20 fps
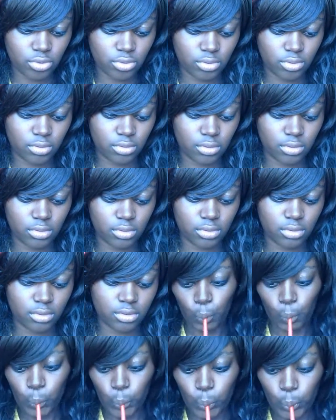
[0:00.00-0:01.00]

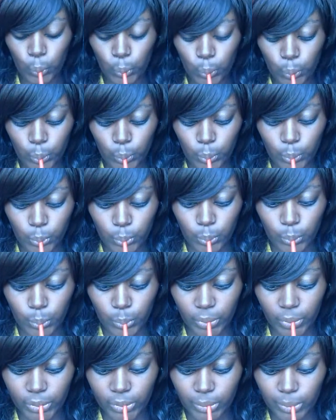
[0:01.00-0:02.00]

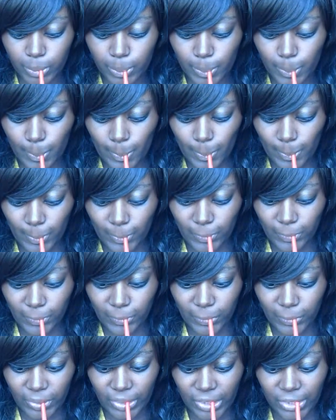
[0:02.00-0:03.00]

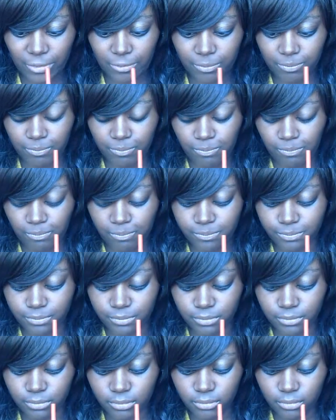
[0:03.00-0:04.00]

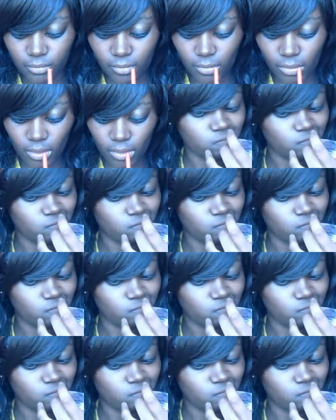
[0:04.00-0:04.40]
Nothing is said.